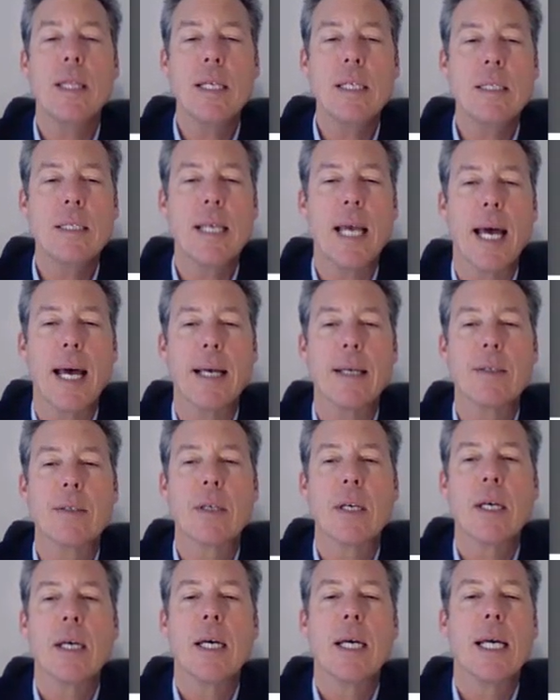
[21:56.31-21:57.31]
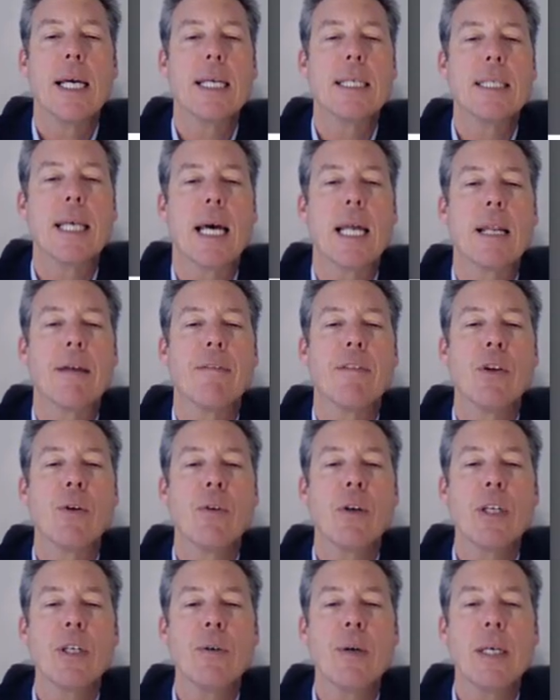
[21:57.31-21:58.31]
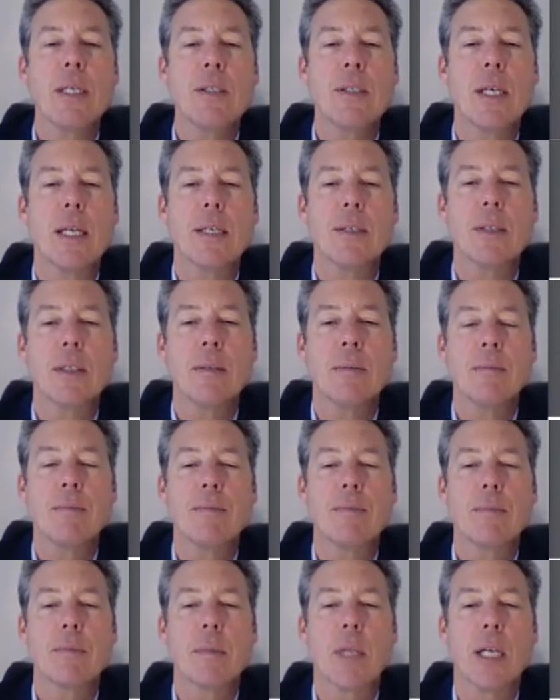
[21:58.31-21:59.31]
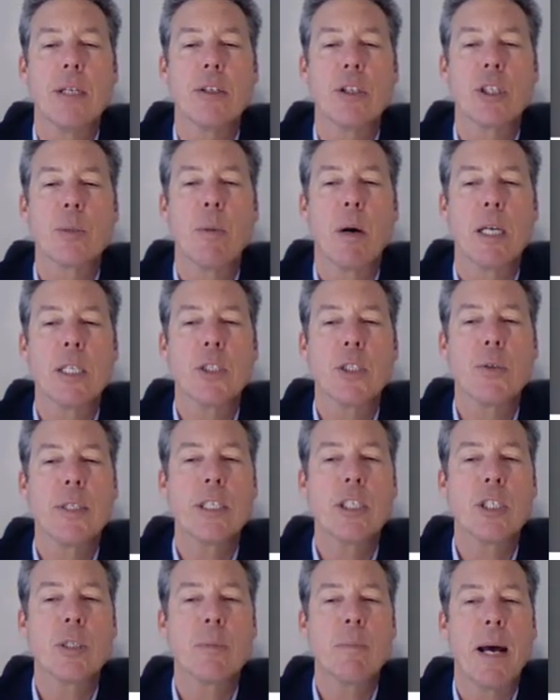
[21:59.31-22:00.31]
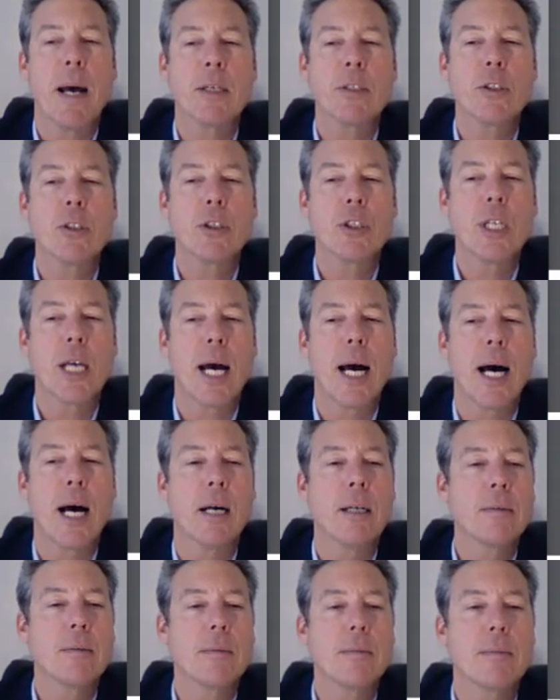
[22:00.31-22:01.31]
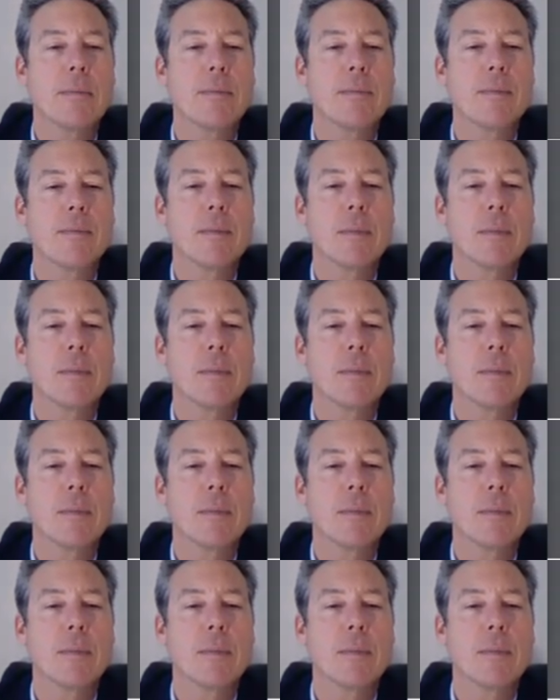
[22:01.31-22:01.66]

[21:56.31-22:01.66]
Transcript: What this says is that if you're a U S citizen and you're sponsoring your spouse or child,